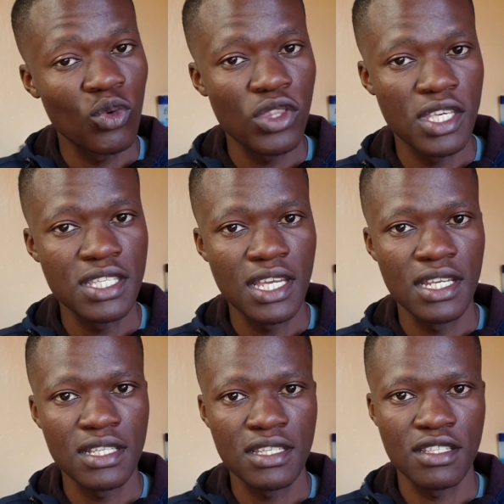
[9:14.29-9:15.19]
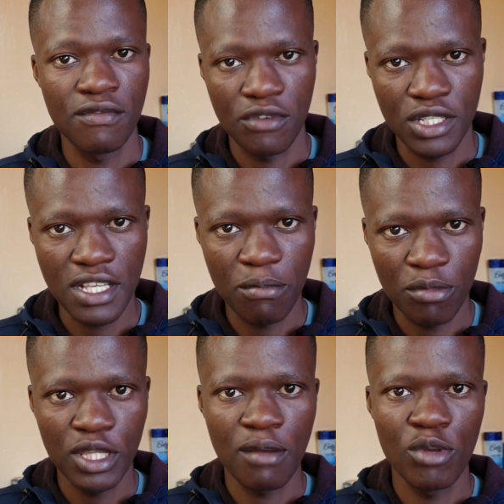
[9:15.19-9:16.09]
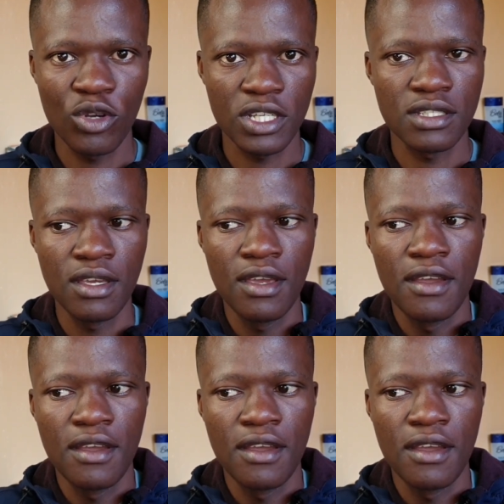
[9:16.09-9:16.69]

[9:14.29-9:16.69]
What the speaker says: With the CNS system. For example, beta blockers.